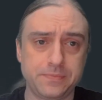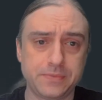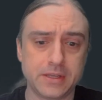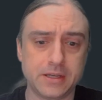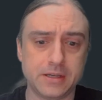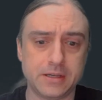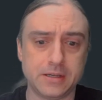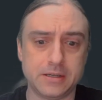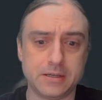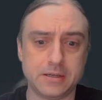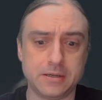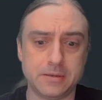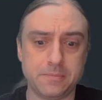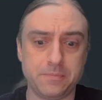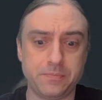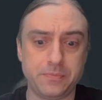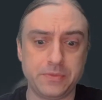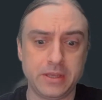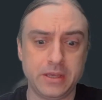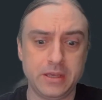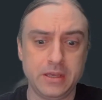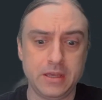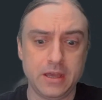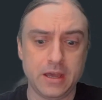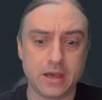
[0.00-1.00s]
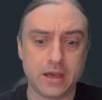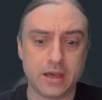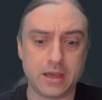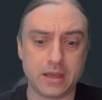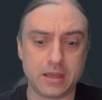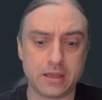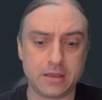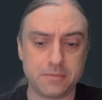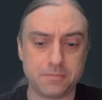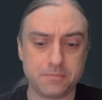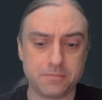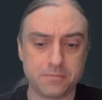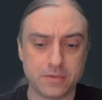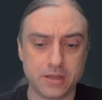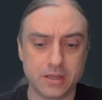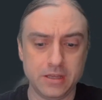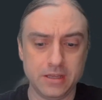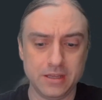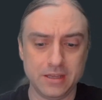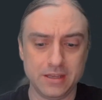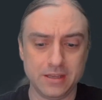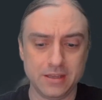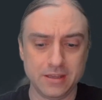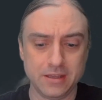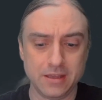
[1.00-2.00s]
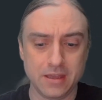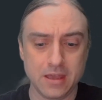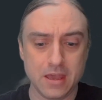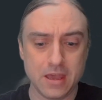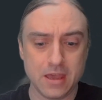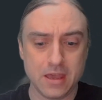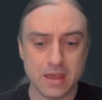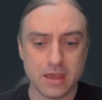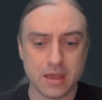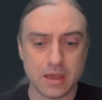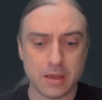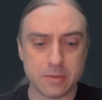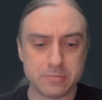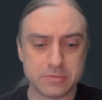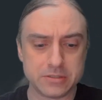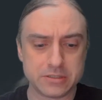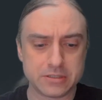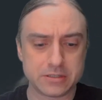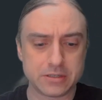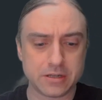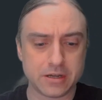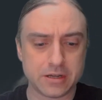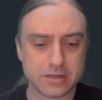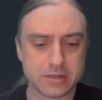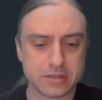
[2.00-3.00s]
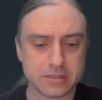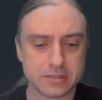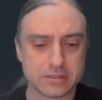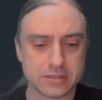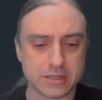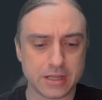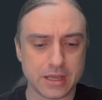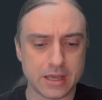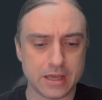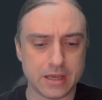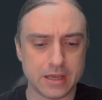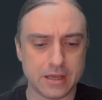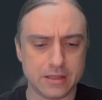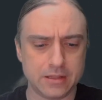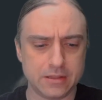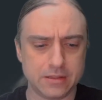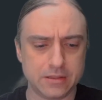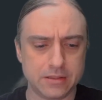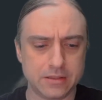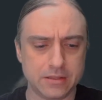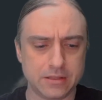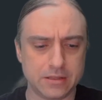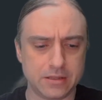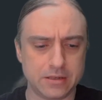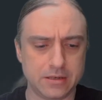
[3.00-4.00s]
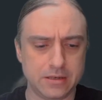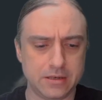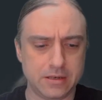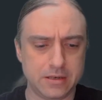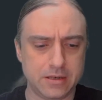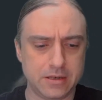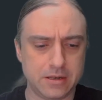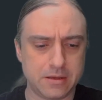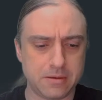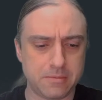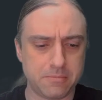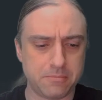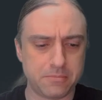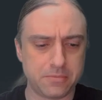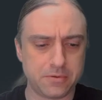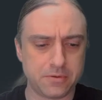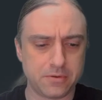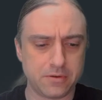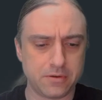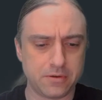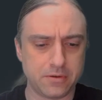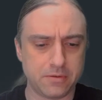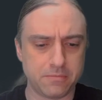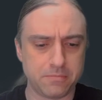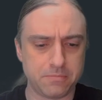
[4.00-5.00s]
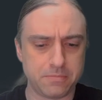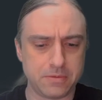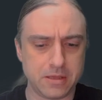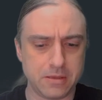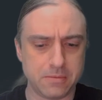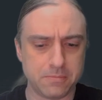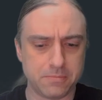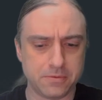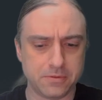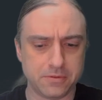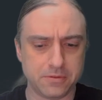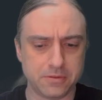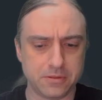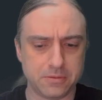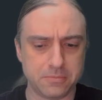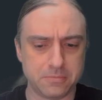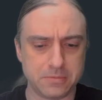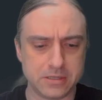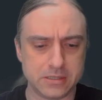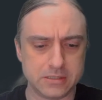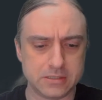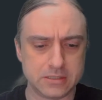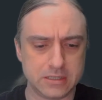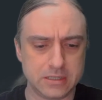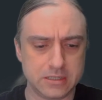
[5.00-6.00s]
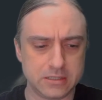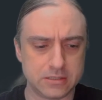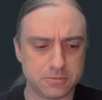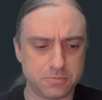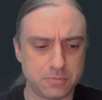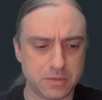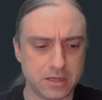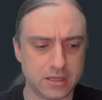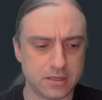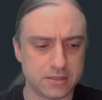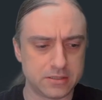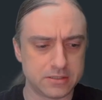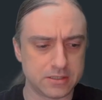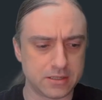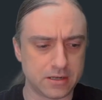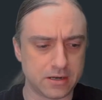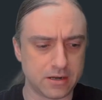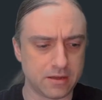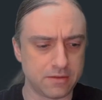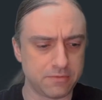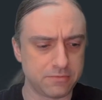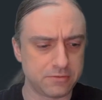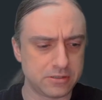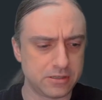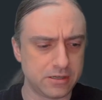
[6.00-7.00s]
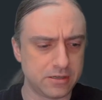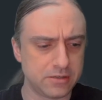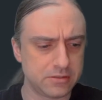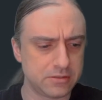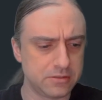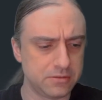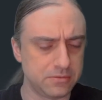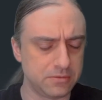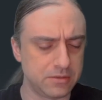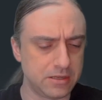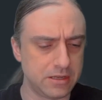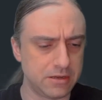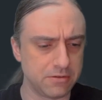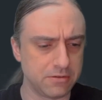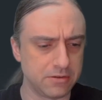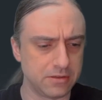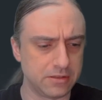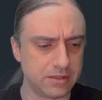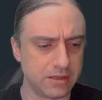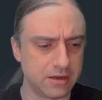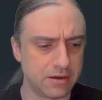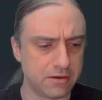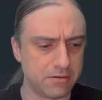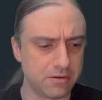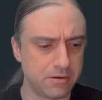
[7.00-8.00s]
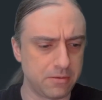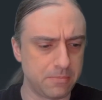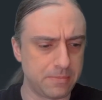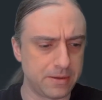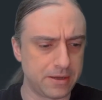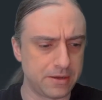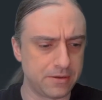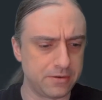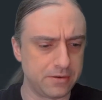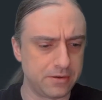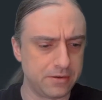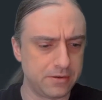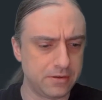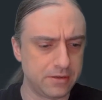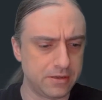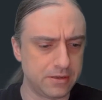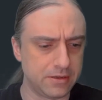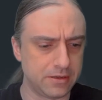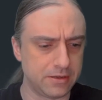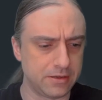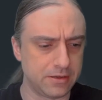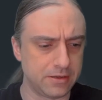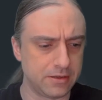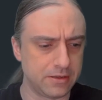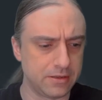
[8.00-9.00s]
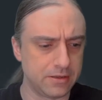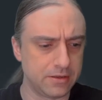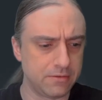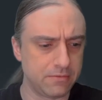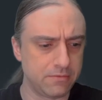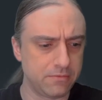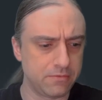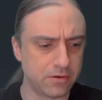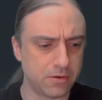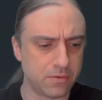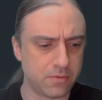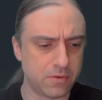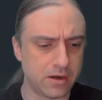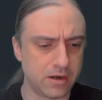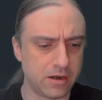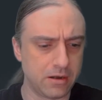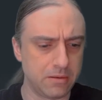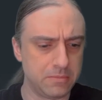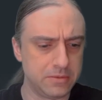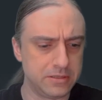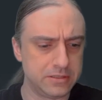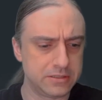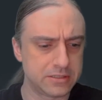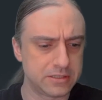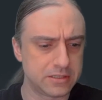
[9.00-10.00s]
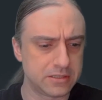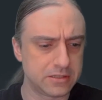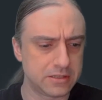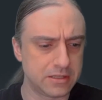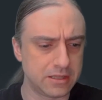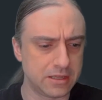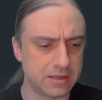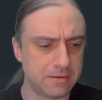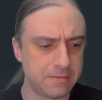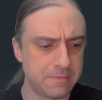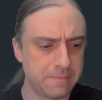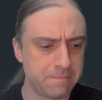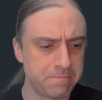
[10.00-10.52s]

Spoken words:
I am astonished at the number of people in the BC space that I've talked to here and there about requirements that,